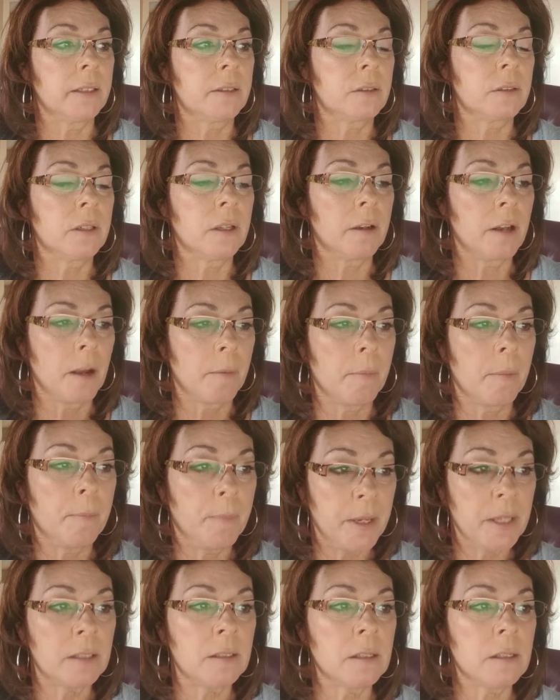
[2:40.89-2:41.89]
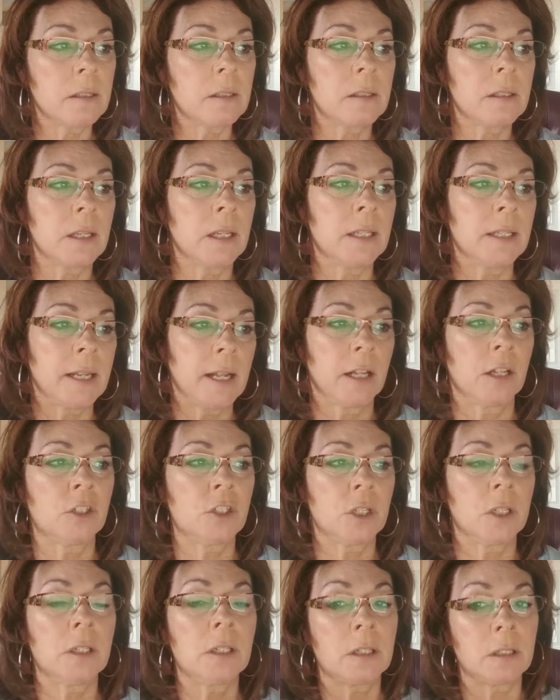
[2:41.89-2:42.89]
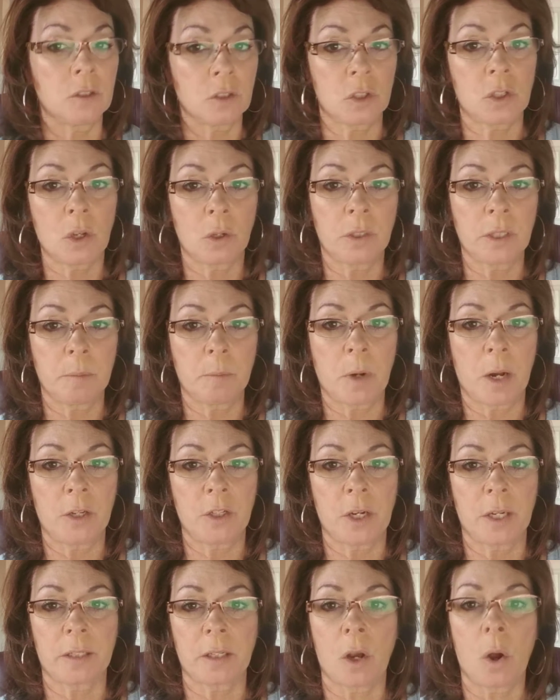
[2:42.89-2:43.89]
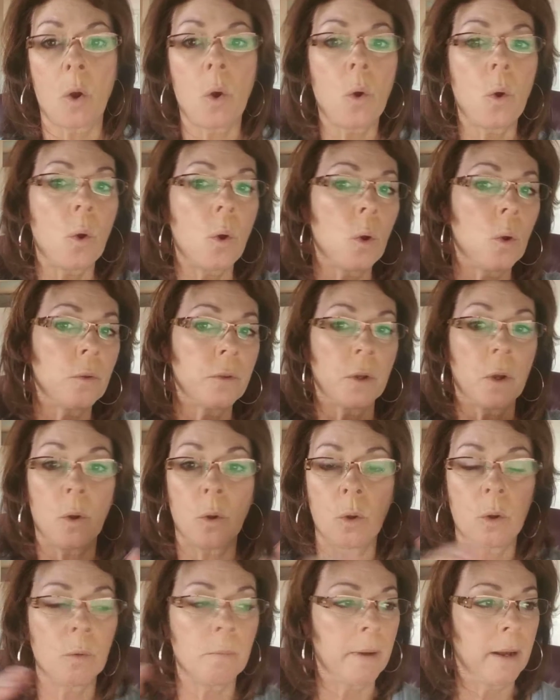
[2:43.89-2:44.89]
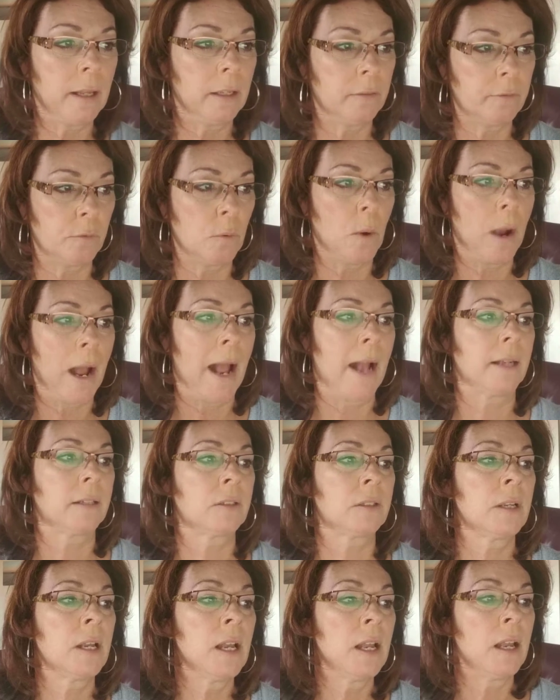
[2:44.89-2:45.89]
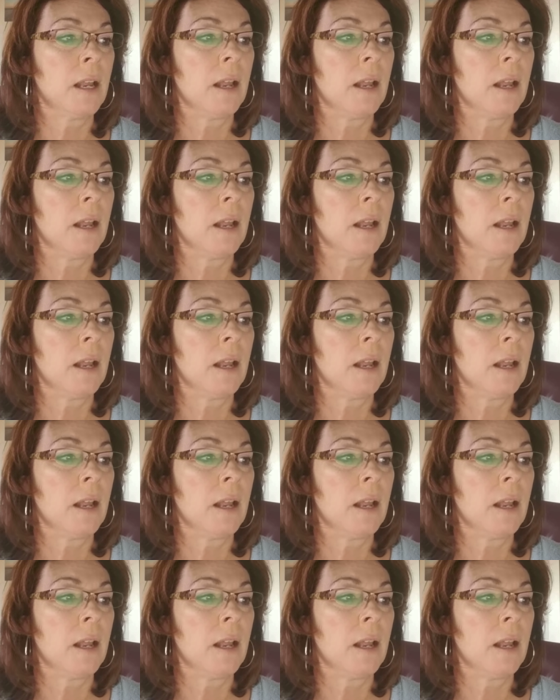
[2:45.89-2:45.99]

it's a business intelligent consulting project, the whole ball of wax.